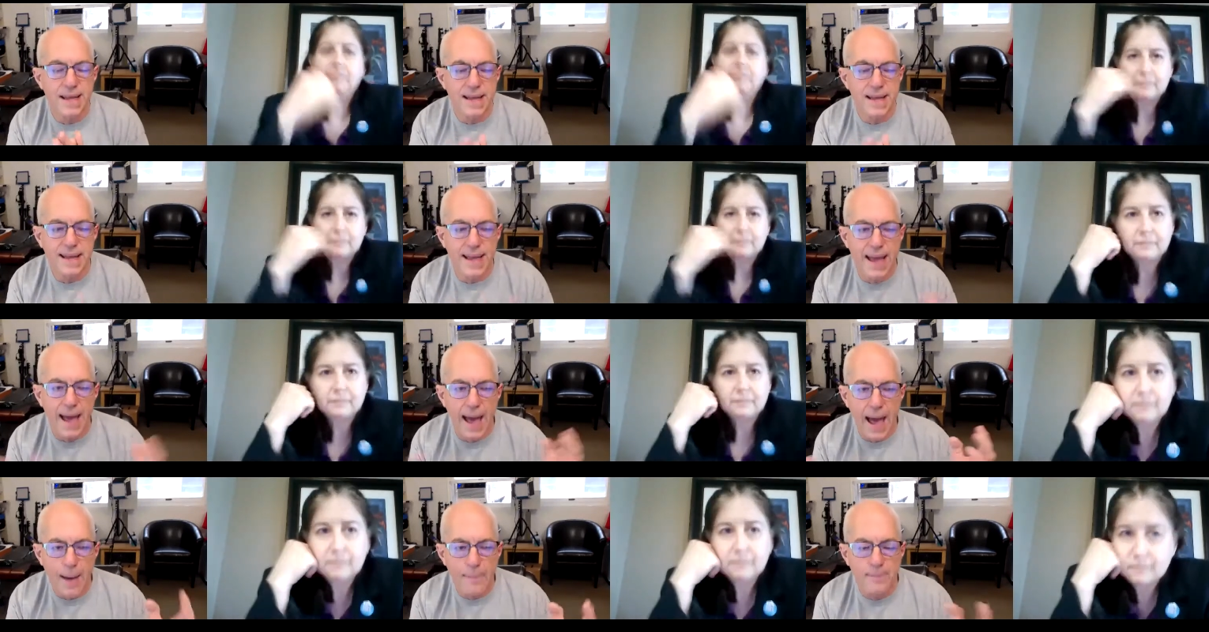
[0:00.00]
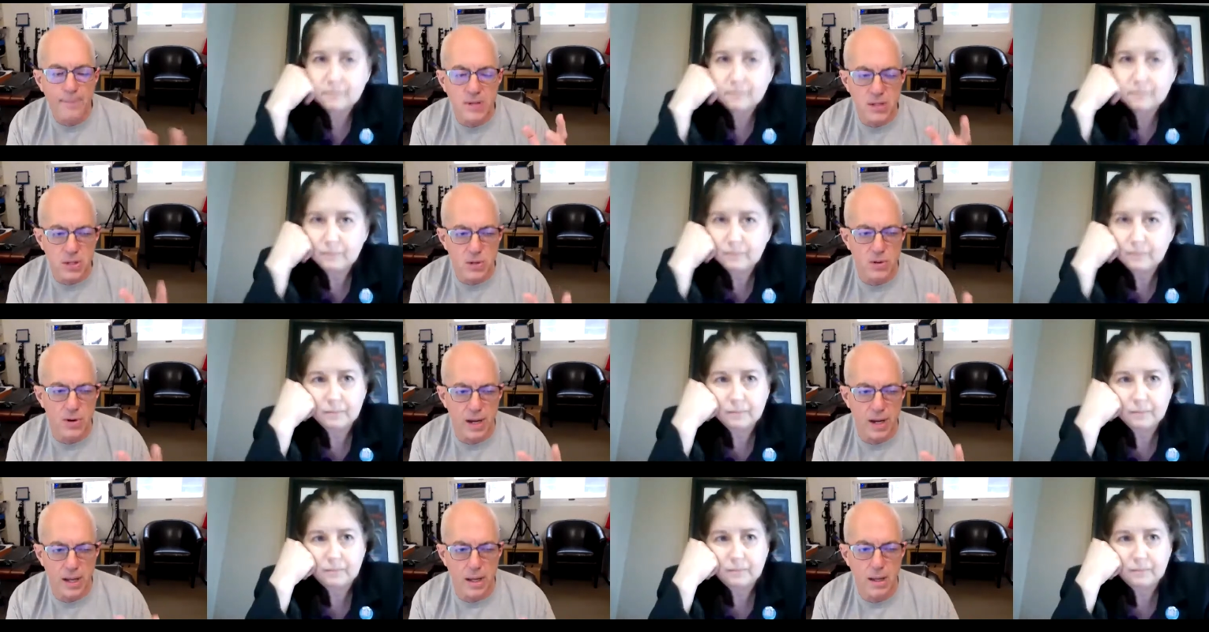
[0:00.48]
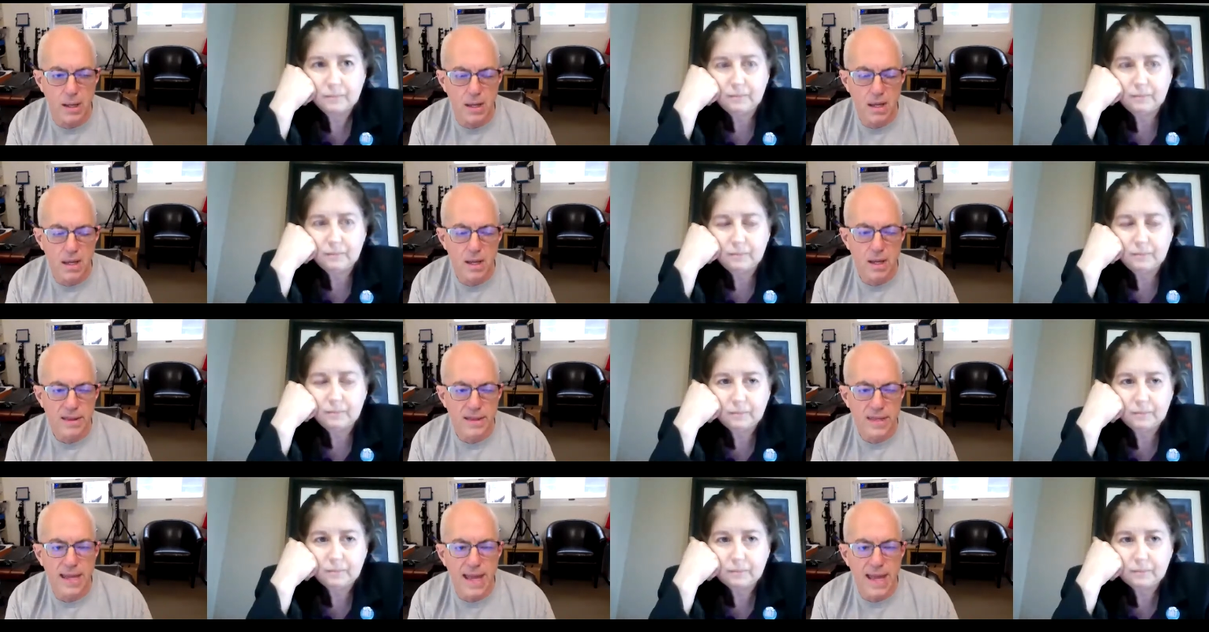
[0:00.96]
Speaker 1: capturing
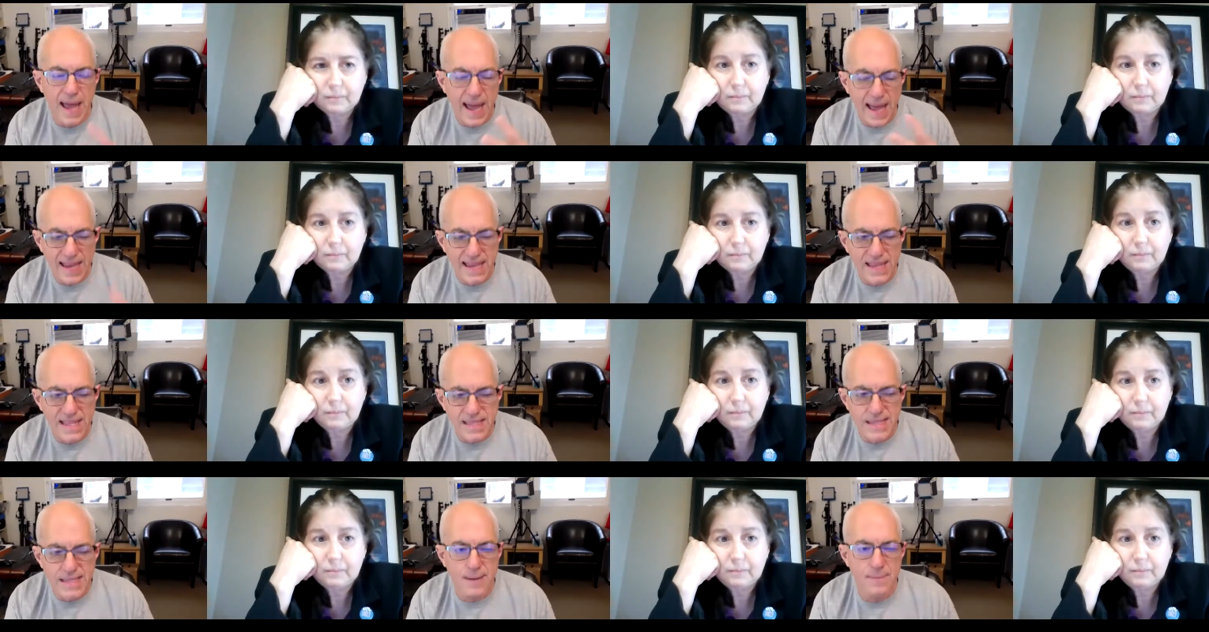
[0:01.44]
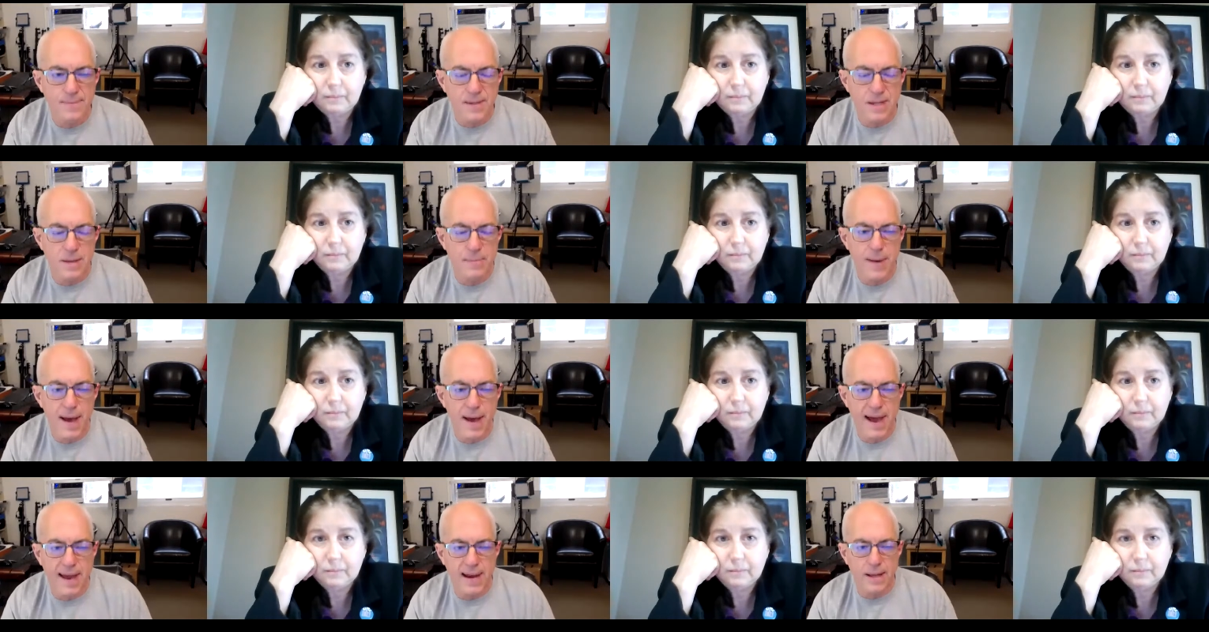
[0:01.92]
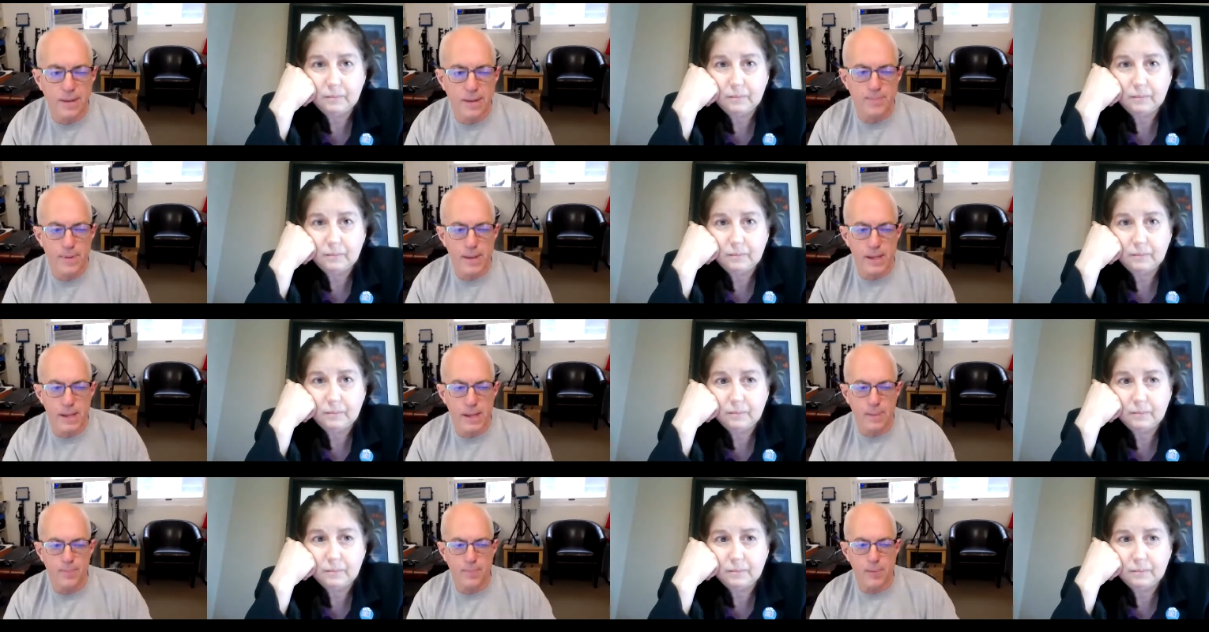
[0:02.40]
the asymptomatic
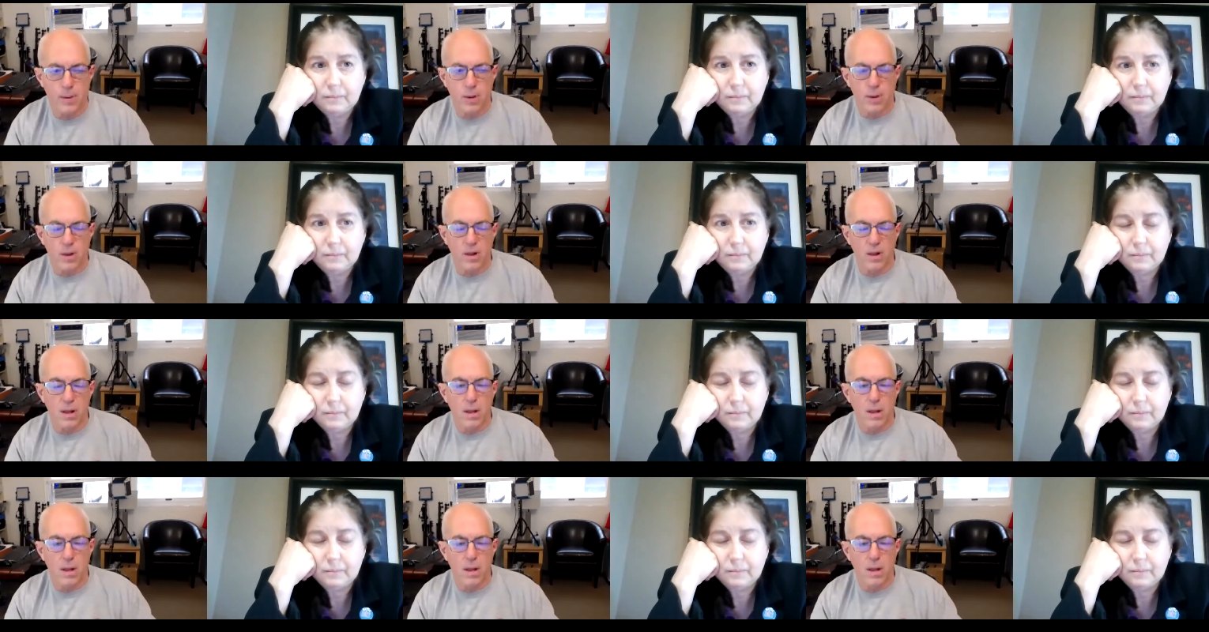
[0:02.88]
people.